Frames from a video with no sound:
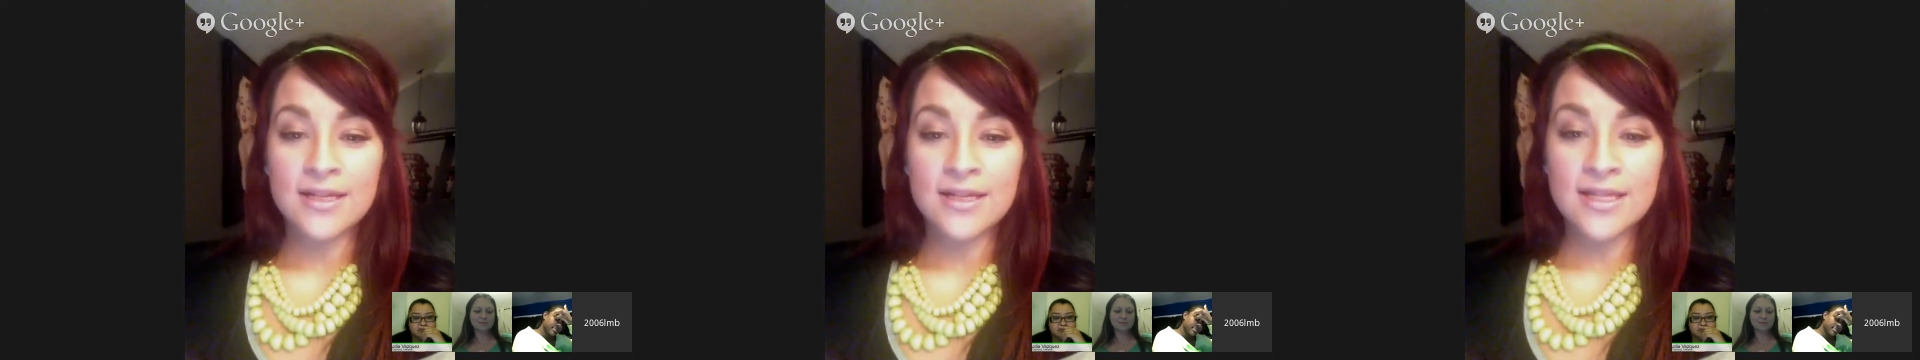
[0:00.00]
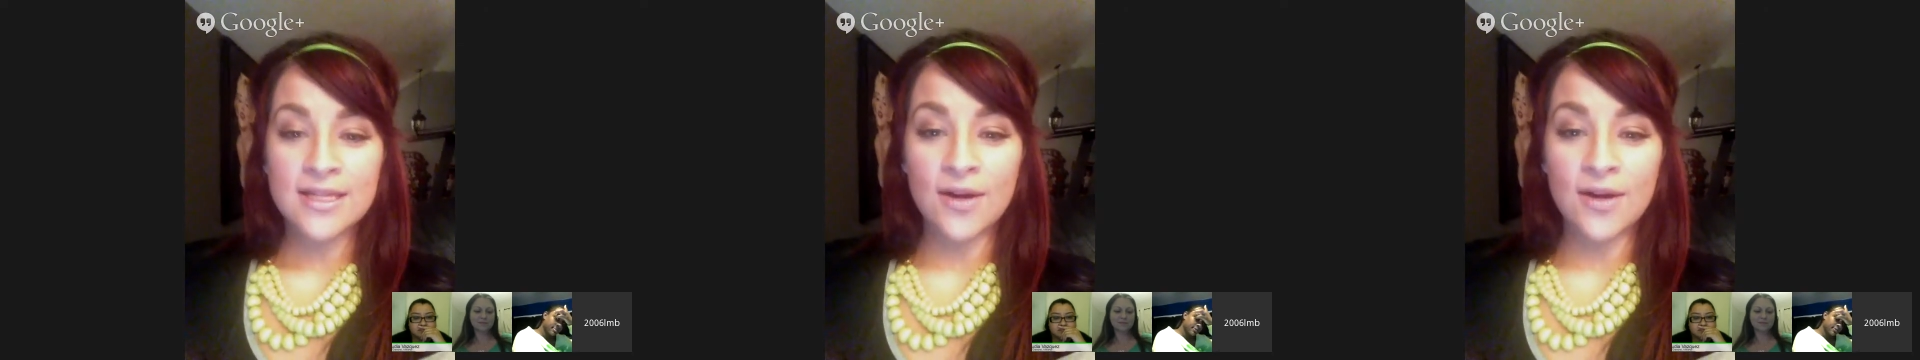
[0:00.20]

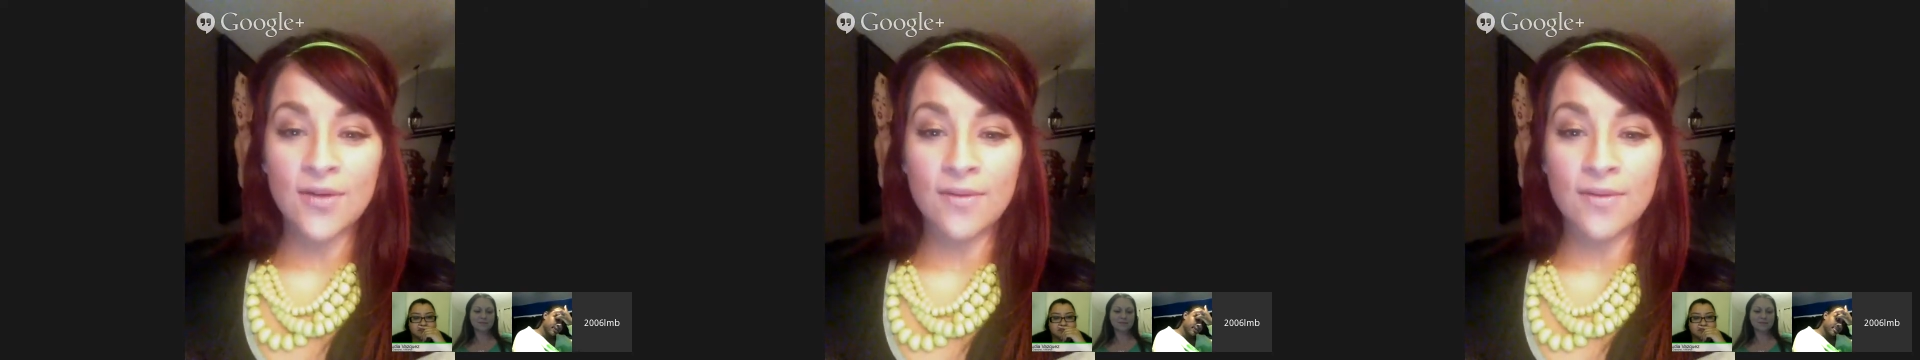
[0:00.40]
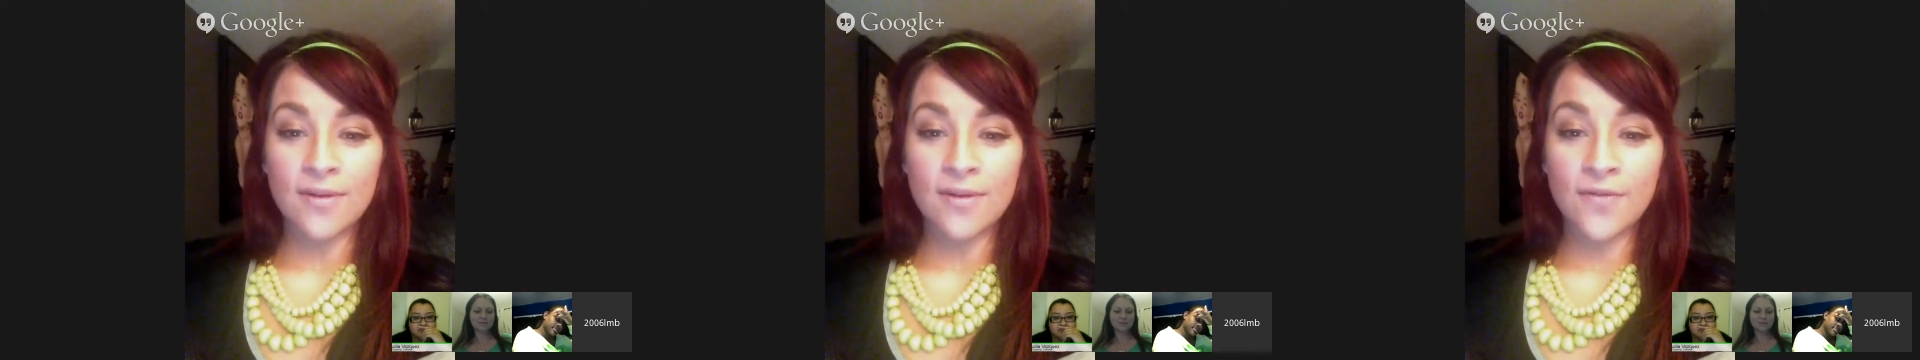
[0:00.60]

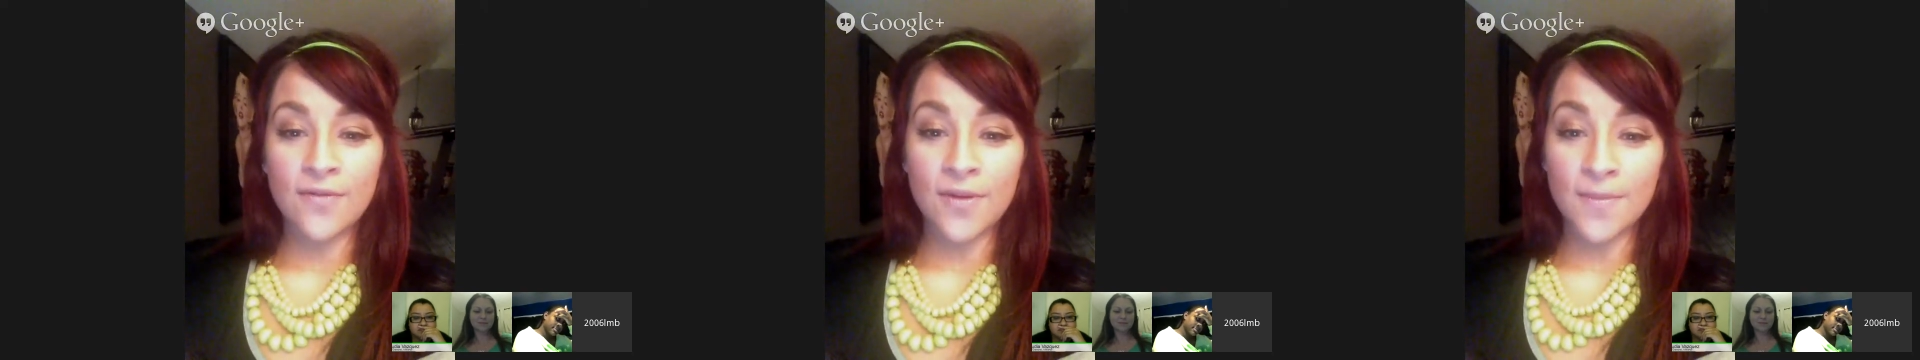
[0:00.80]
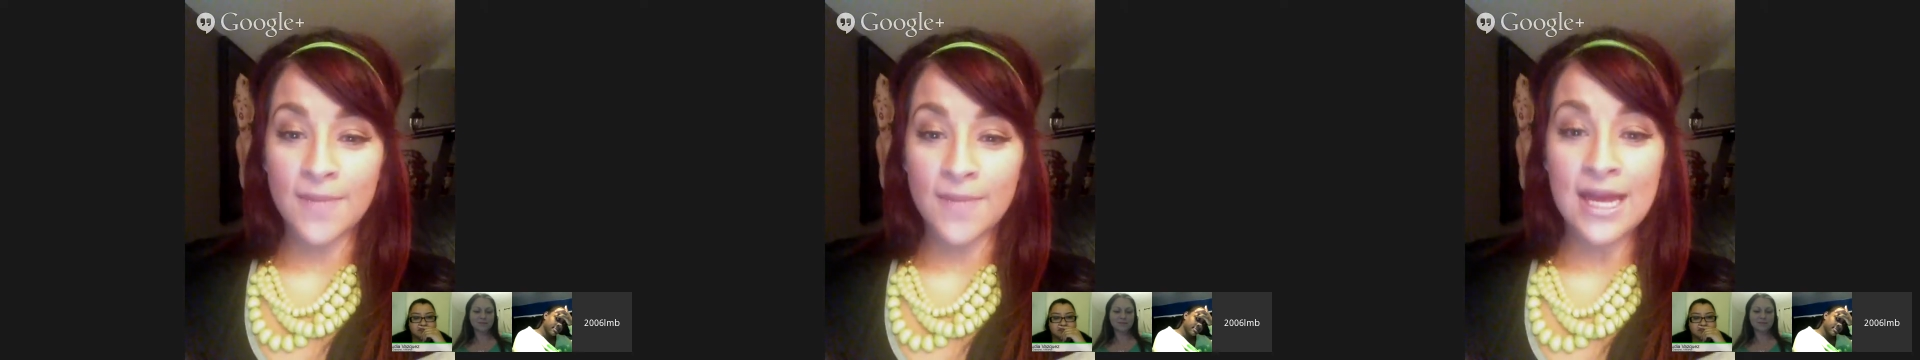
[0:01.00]
So
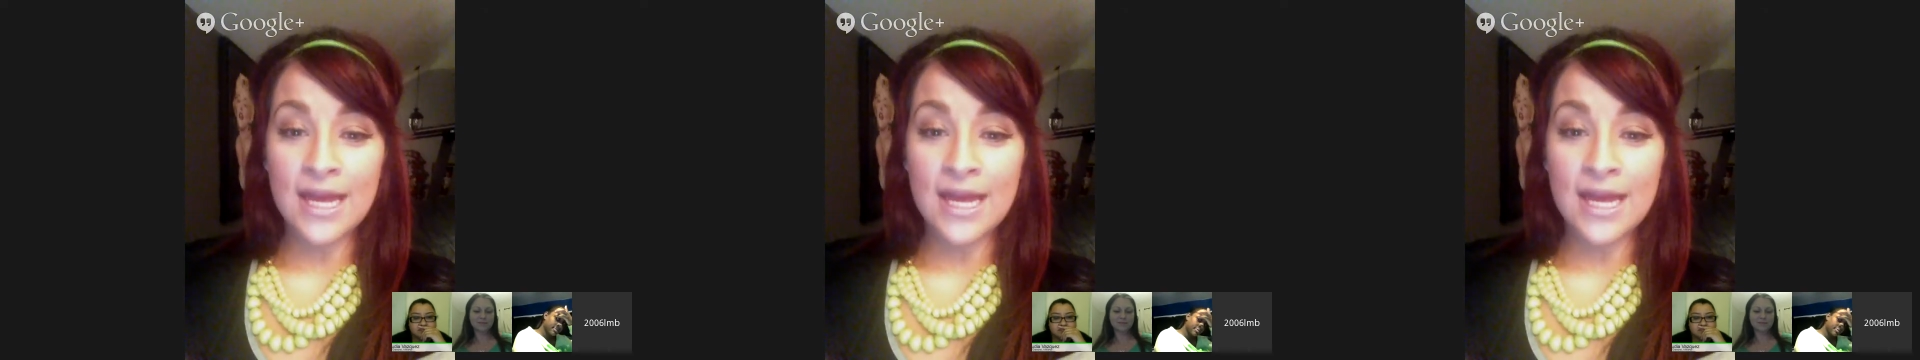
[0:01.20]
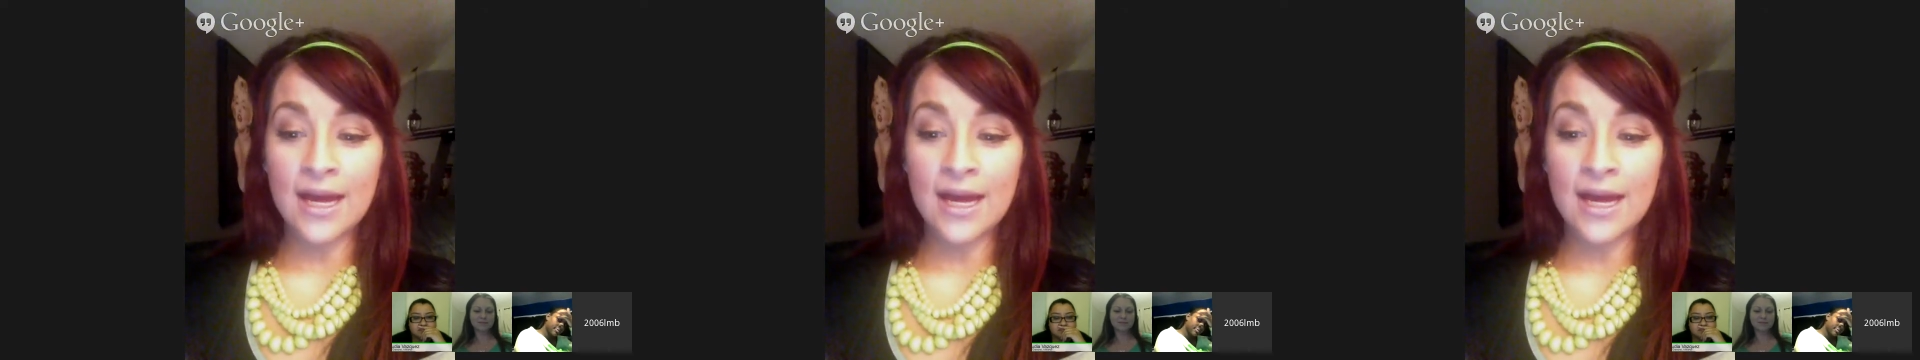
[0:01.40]
for me,